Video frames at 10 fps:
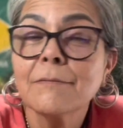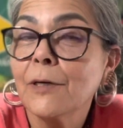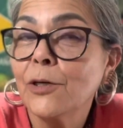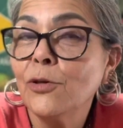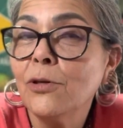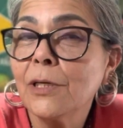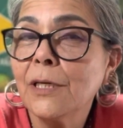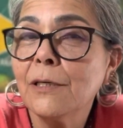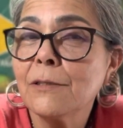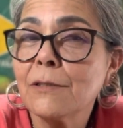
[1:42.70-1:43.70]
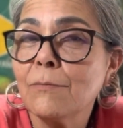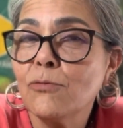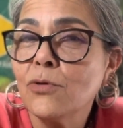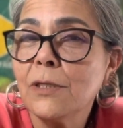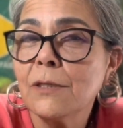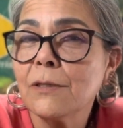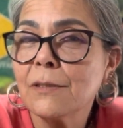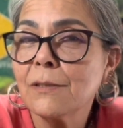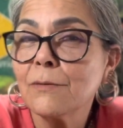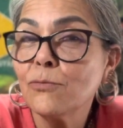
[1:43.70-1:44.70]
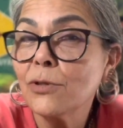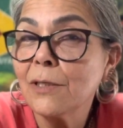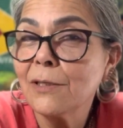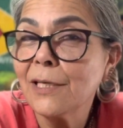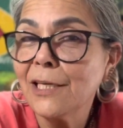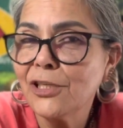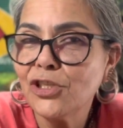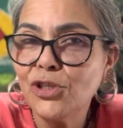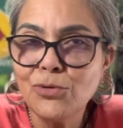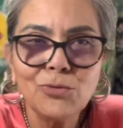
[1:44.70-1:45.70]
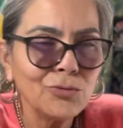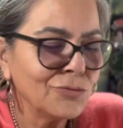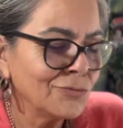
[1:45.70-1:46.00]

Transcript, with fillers: Are you looking at someone or someone looking at you?